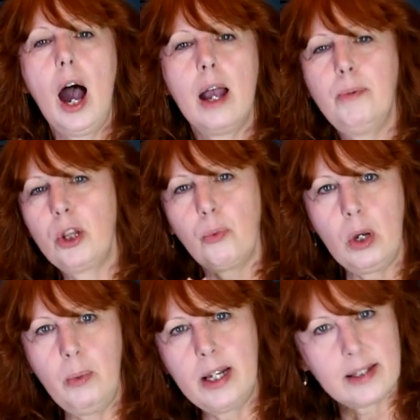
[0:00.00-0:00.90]
I put
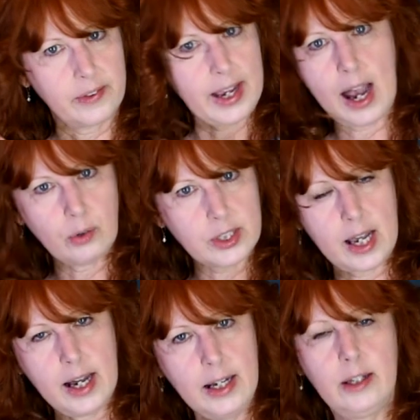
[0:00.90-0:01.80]
3 weeks on the
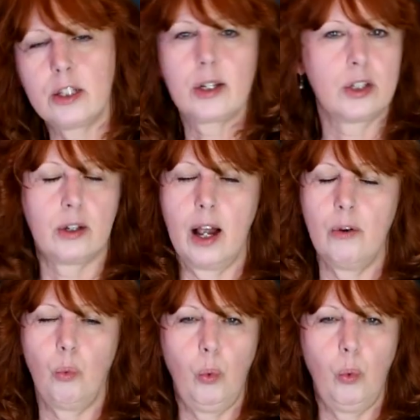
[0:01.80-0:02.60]
outside just because on a